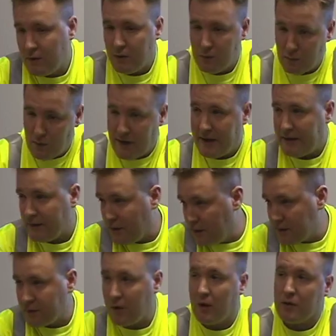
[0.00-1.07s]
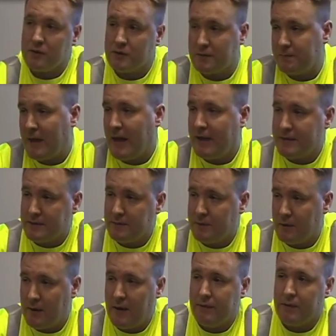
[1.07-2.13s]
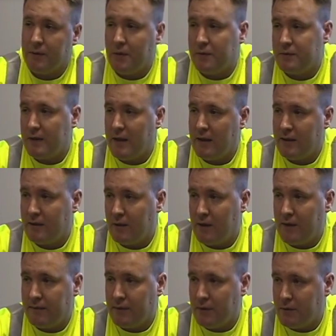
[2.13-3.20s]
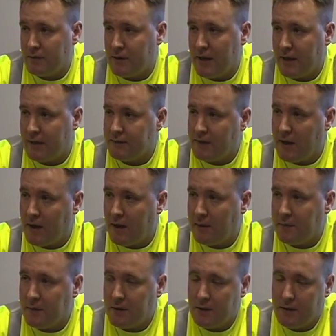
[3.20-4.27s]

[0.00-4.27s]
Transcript: wait on cars to pass them. They'll have their own they'll have their own leg of time.